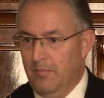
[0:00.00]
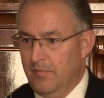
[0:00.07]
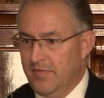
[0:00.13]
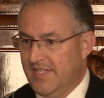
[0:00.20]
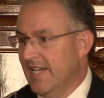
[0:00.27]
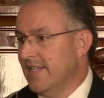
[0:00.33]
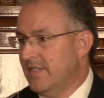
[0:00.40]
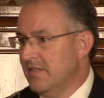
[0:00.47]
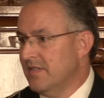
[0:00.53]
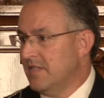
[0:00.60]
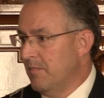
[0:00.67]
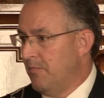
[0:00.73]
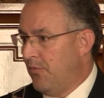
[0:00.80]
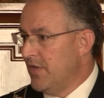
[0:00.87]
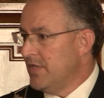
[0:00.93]
sentenced
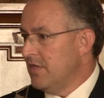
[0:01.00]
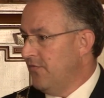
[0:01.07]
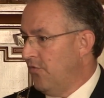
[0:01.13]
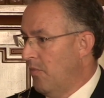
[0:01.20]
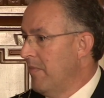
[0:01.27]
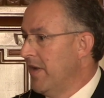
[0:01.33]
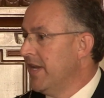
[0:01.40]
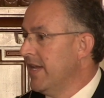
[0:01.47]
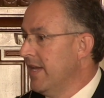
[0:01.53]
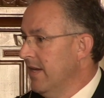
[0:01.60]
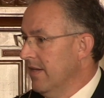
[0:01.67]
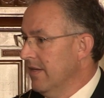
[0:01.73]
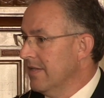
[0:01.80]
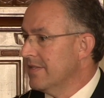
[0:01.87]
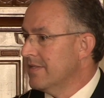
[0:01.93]
in prison for many
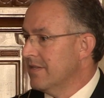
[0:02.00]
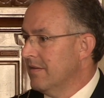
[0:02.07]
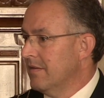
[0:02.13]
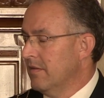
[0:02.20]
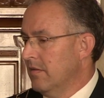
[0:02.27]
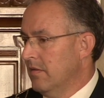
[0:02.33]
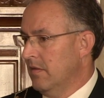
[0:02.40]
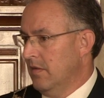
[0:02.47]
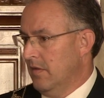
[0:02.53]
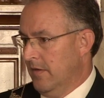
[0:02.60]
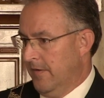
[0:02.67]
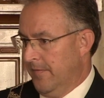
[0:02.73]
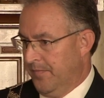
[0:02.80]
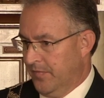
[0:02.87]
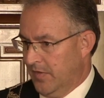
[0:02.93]
years,
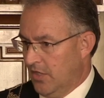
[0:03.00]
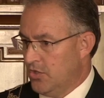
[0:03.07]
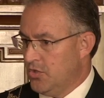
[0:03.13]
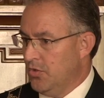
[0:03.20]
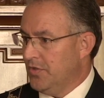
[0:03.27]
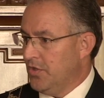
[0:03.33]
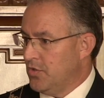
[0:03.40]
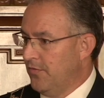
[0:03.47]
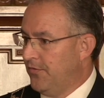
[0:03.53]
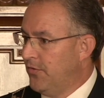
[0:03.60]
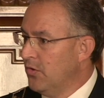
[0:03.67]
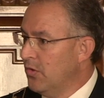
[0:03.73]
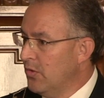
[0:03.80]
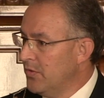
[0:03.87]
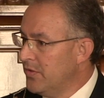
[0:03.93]
a shortage of
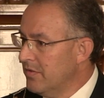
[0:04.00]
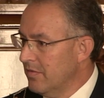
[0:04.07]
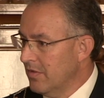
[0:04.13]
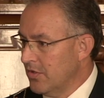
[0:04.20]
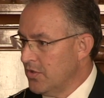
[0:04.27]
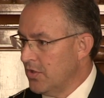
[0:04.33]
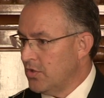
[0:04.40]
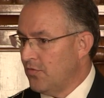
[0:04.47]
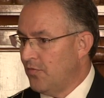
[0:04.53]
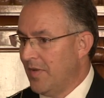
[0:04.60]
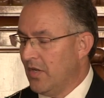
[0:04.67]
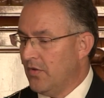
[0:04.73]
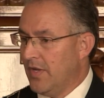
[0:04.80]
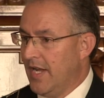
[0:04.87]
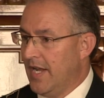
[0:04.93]
food, a shortage of
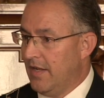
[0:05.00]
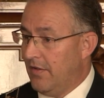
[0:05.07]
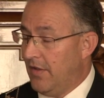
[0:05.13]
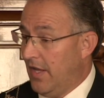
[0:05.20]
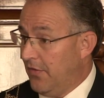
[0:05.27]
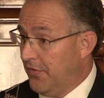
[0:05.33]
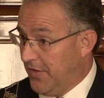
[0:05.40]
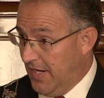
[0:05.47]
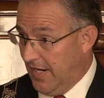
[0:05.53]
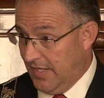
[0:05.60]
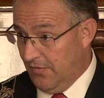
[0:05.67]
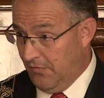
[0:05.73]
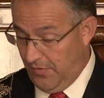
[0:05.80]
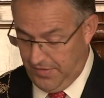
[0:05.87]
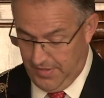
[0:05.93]
medical health care
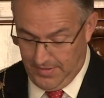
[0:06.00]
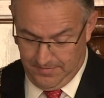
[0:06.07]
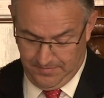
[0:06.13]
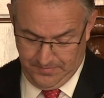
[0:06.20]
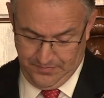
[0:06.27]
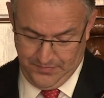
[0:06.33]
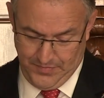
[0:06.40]
and everything.